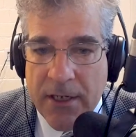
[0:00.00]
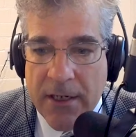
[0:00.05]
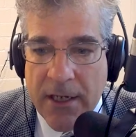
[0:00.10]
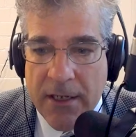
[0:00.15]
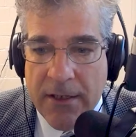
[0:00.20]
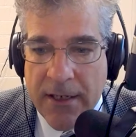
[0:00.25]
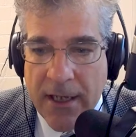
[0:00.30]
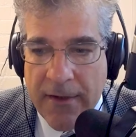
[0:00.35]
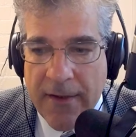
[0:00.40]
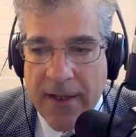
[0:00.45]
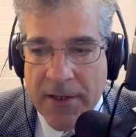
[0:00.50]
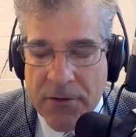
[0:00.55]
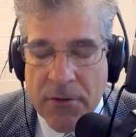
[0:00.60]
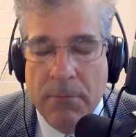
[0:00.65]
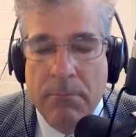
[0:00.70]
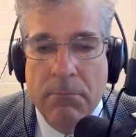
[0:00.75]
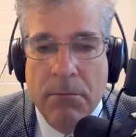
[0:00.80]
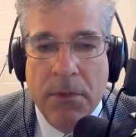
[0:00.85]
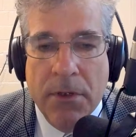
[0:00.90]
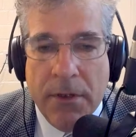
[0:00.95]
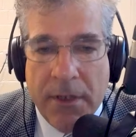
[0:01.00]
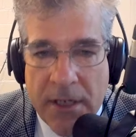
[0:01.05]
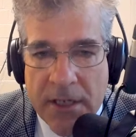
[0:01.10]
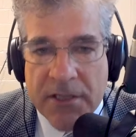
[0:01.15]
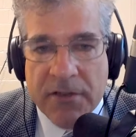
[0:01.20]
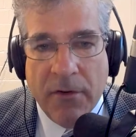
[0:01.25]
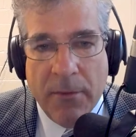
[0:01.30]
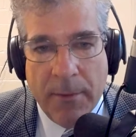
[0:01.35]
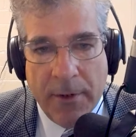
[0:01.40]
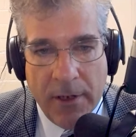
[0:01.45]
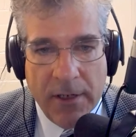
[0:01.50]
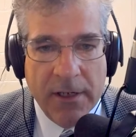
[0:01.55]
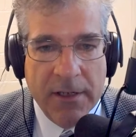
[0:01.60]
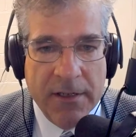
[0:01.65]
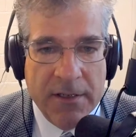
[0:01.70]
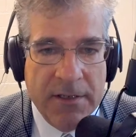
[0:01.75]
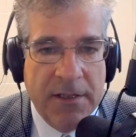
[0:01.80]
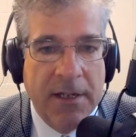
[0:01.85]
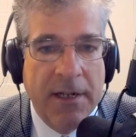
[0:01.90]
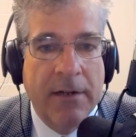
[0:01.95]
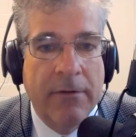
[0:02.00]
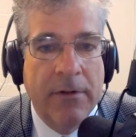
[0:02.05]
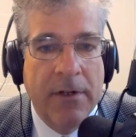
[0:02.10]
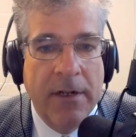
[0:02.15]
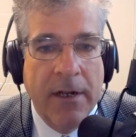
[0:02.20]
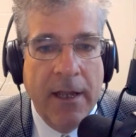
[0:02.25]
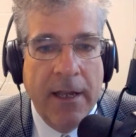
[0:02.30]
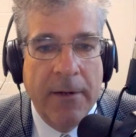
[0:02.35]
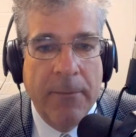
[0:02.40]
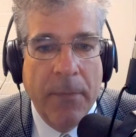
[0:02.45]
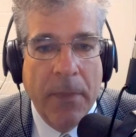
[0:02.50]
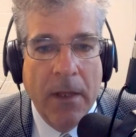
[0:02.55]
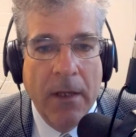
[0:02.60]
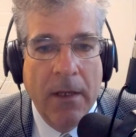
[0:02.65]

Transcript: And that's what millions of Americans did every night.